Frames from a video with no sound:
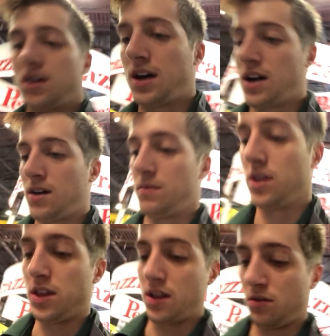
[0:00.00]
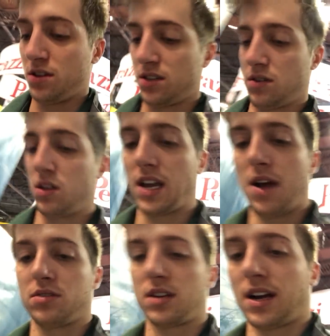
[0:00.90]
this is the
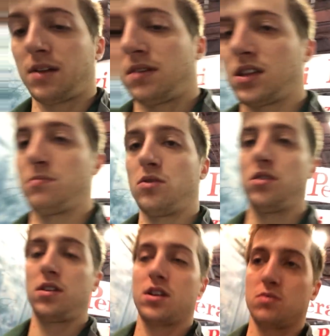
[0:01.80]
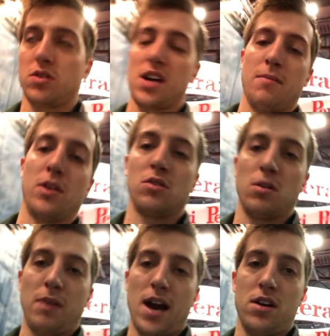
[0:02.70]
guy was talking to me at the booth, because we were talking about doing
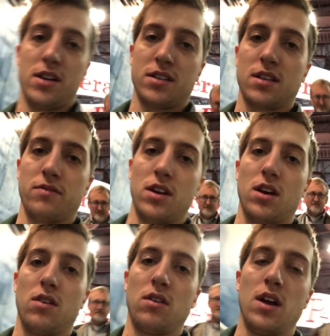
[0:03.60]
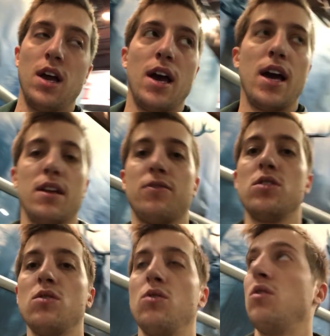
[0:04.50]
a pattern testing video. And if
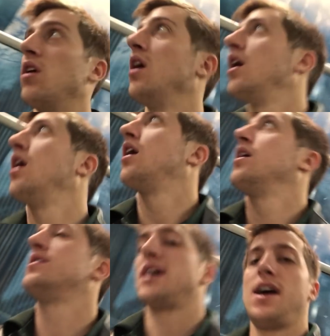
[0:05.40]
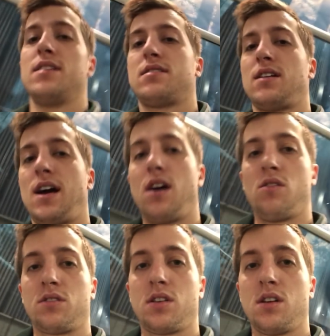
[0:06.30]
you test
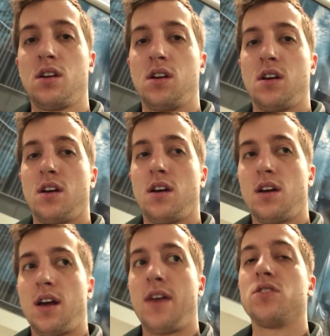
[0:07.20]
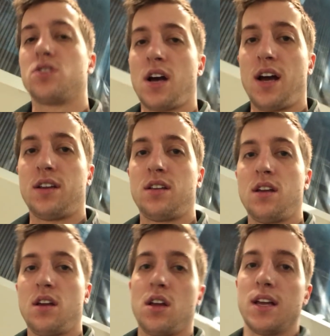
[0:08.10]
out heavy shot,
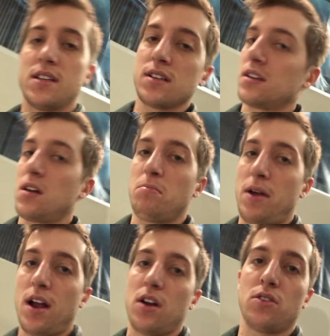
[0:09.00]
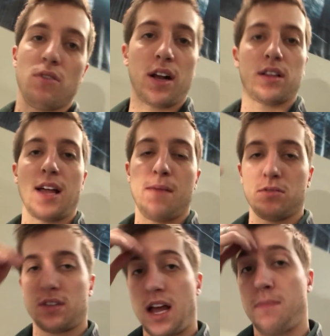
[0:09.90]
it doesn't compare directly
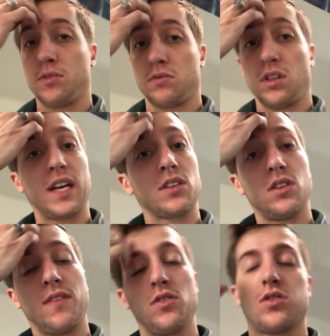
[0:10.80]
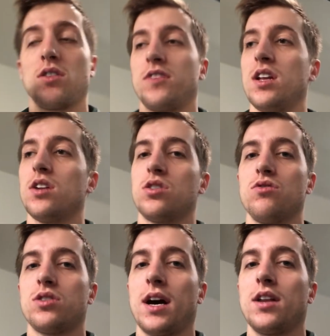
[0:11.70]
apples to apples with, like, if you did a
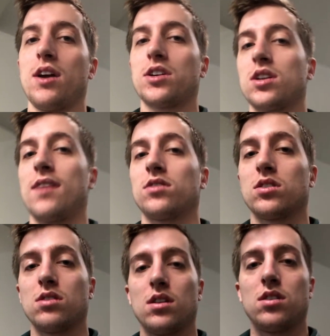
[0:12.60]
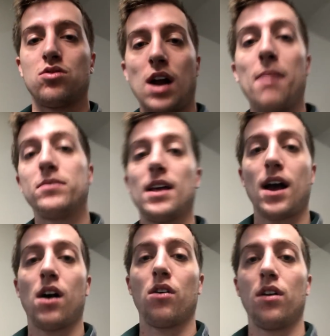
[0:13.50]
two shot, you actually have to drop
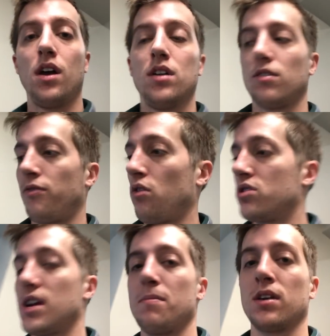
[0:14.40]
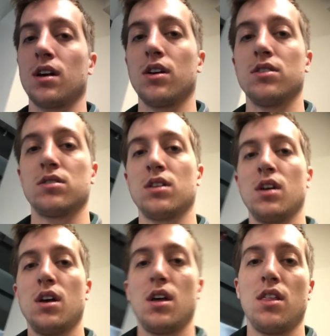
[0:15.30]
down to four shot because
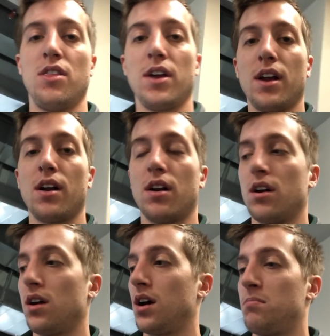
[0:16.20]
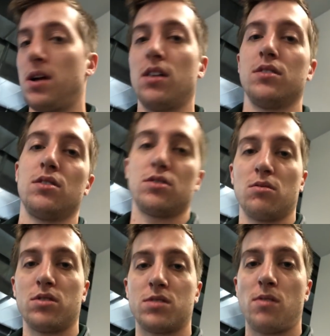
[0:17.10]
their pellets are
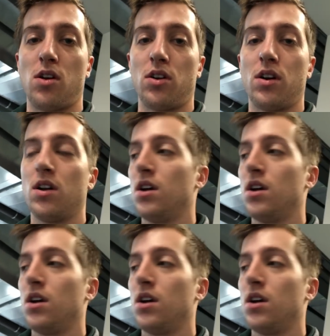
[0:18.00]
so much smaller.